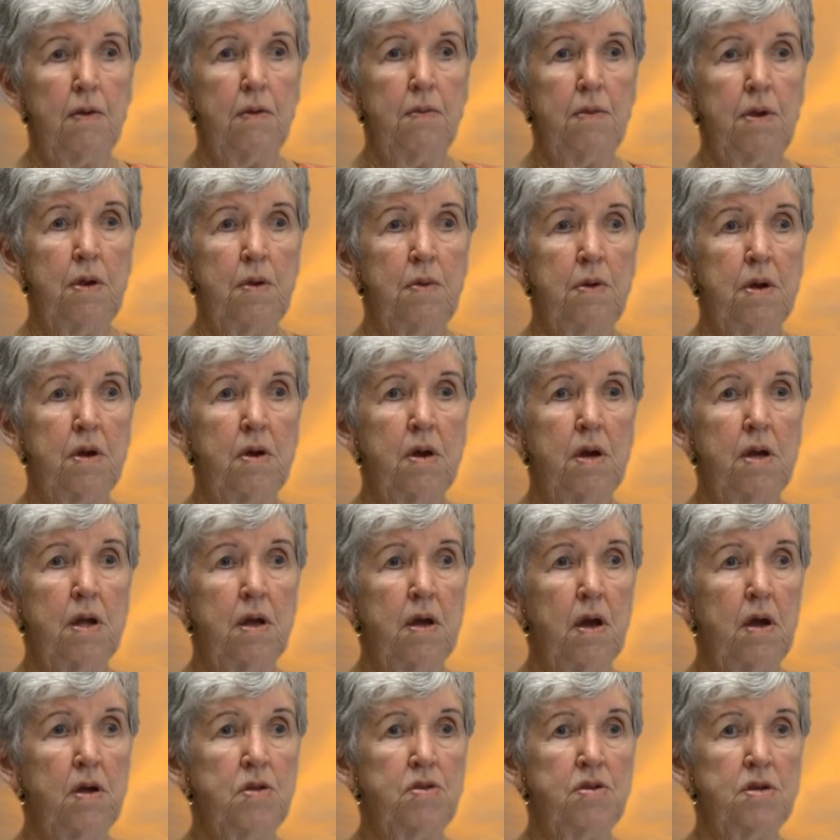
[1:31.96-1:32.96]
we were
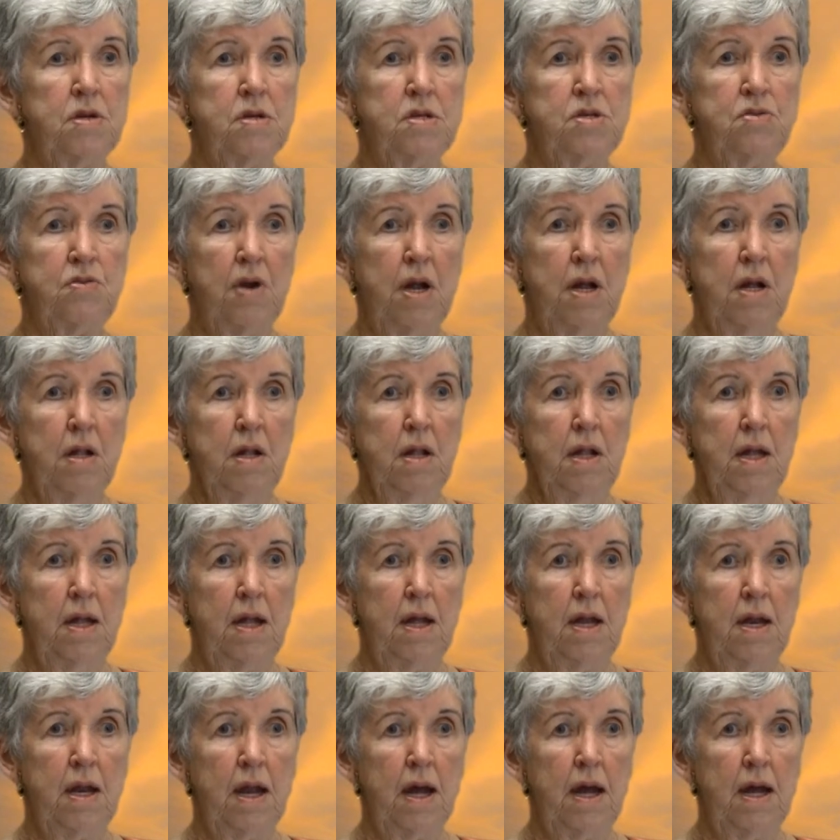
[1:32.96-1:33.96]
going to go to Israel
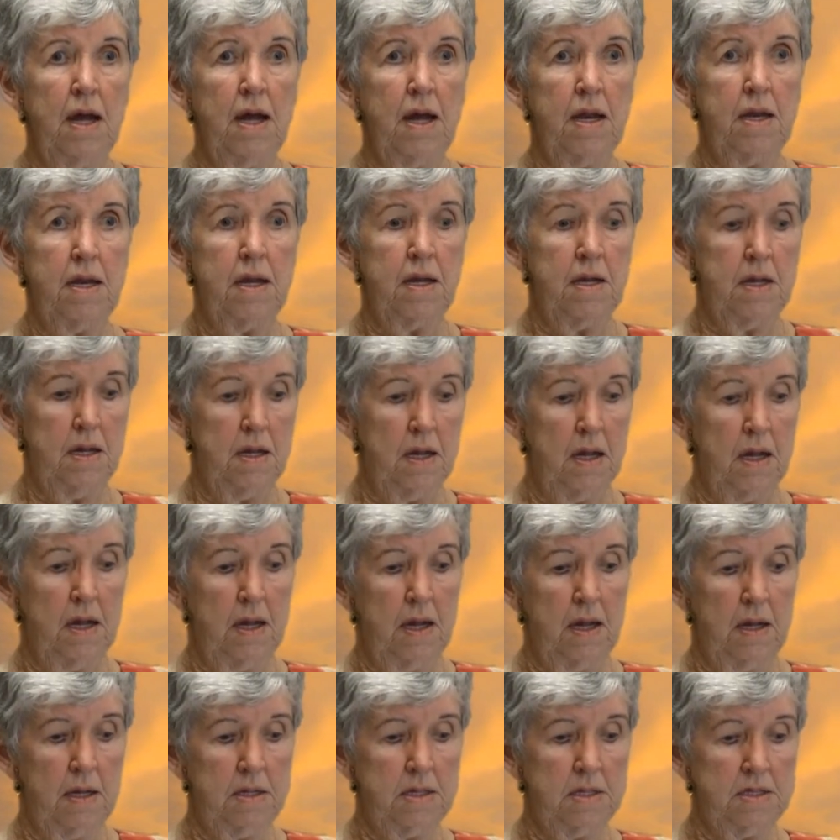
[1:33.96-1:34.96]
and I had
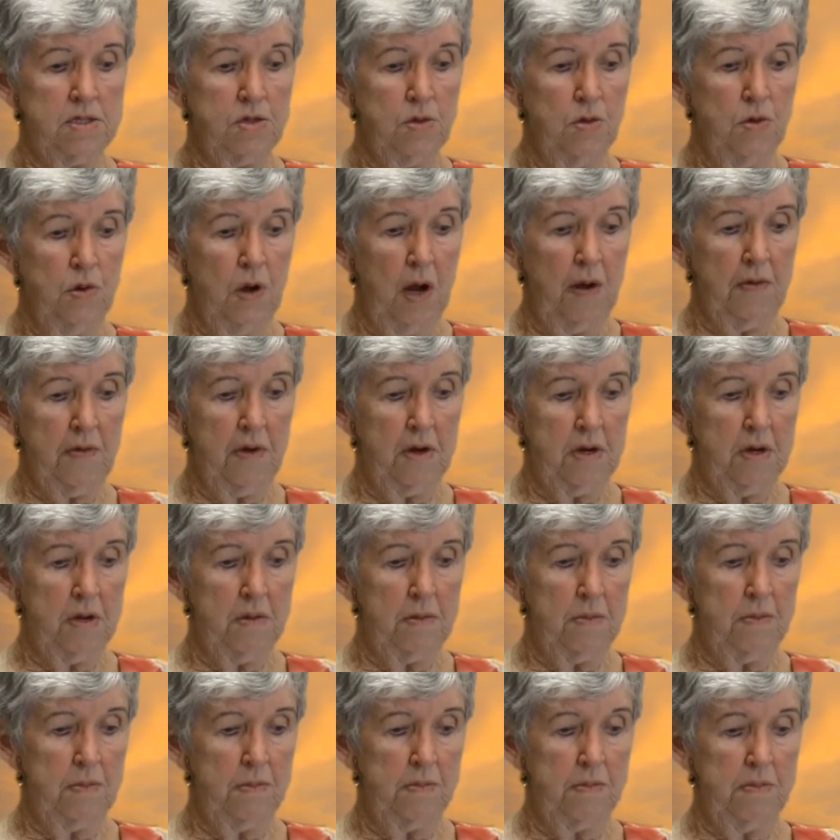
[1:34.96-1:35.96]

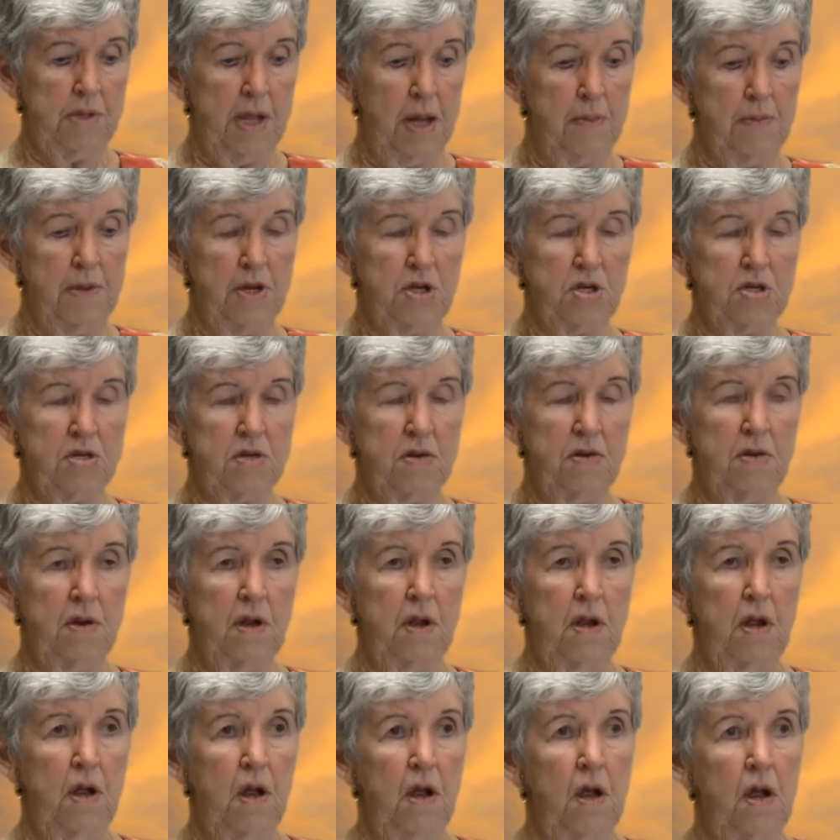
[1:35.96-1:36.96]
a damaged
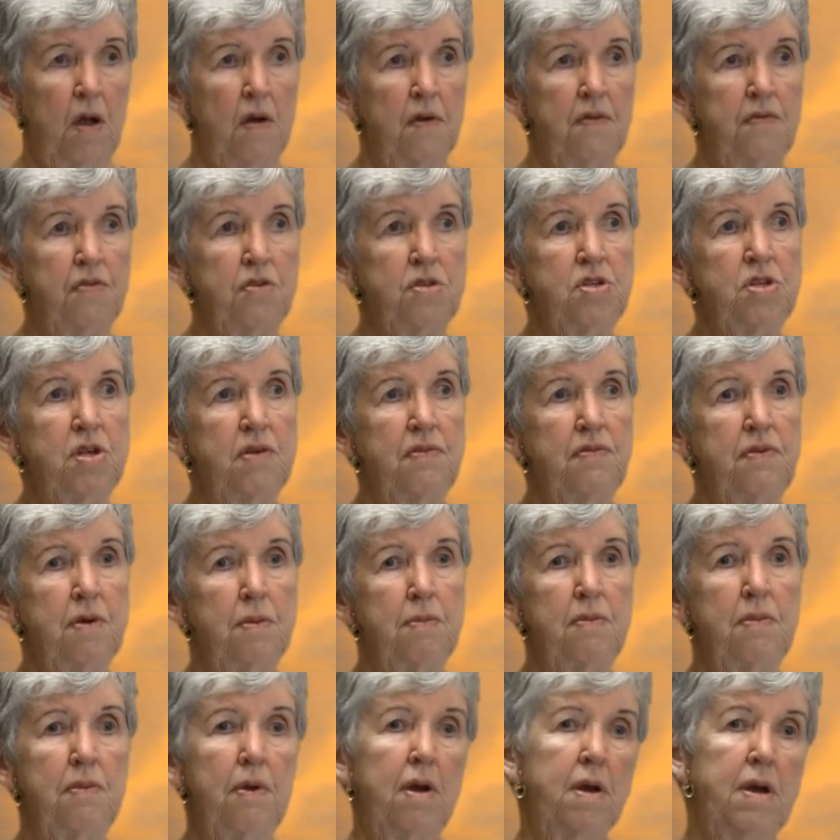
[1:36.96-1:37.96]
foot
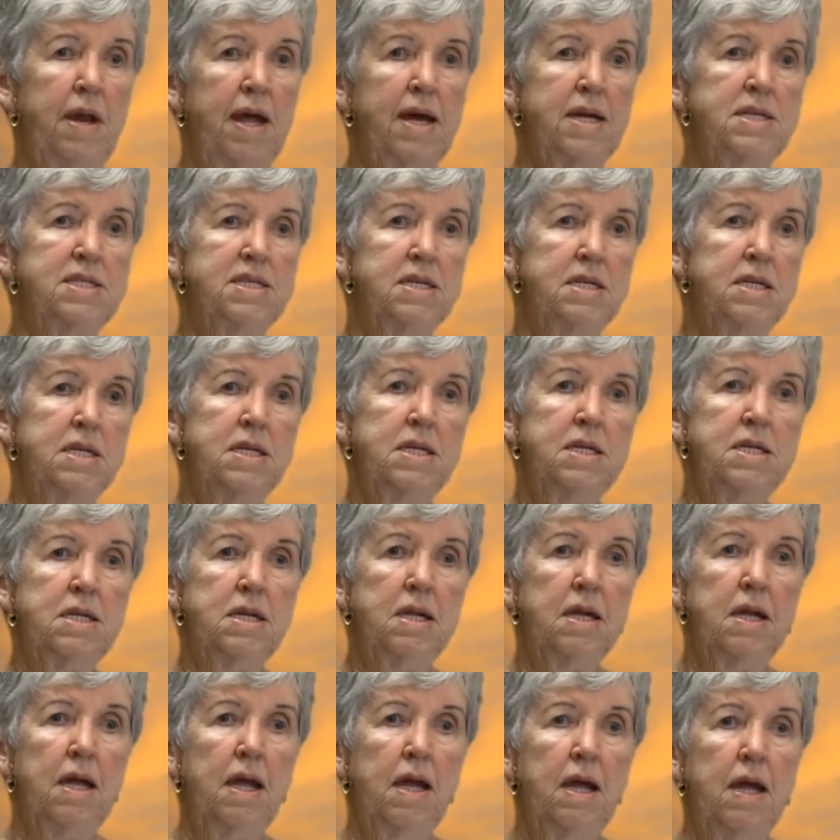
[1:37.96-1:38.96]
from an
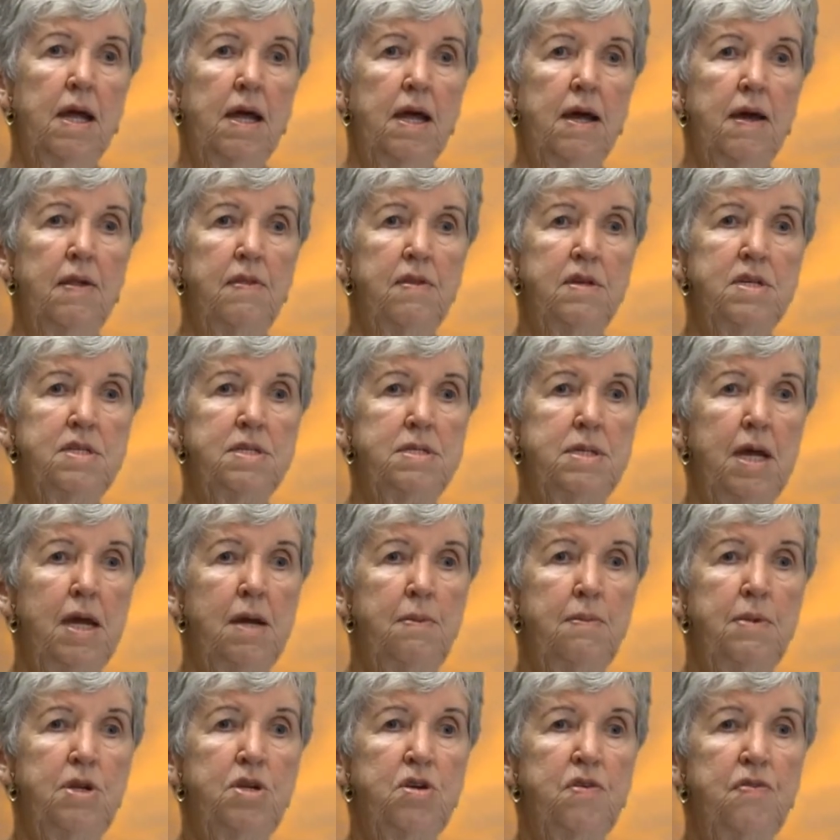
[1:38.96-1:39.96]
accident. And this
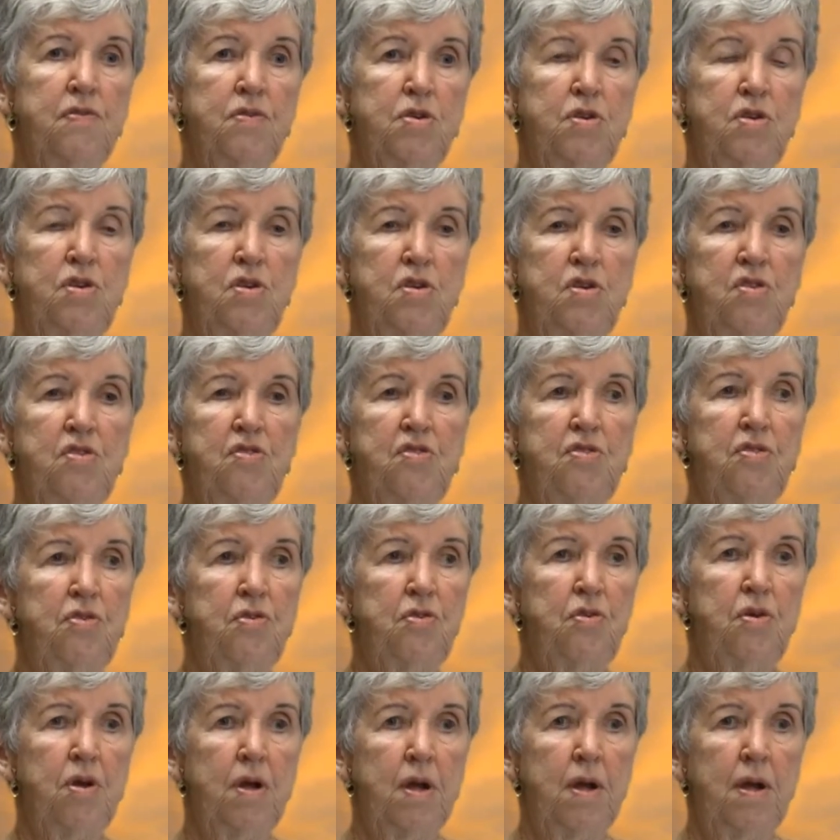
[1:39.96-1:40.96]
damaged foot used
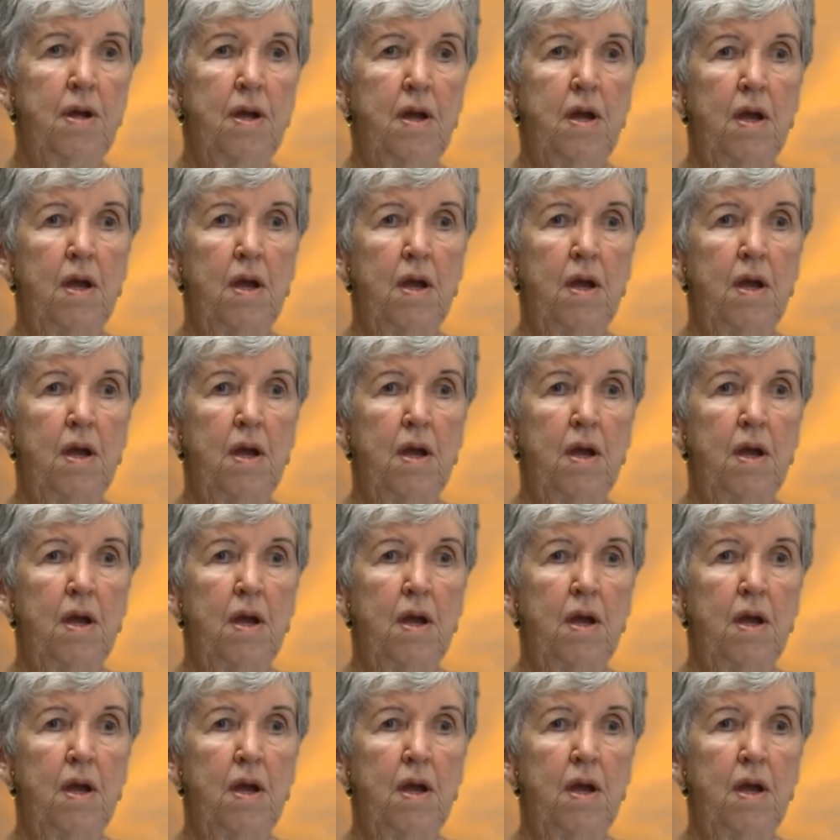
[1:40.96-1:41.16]
to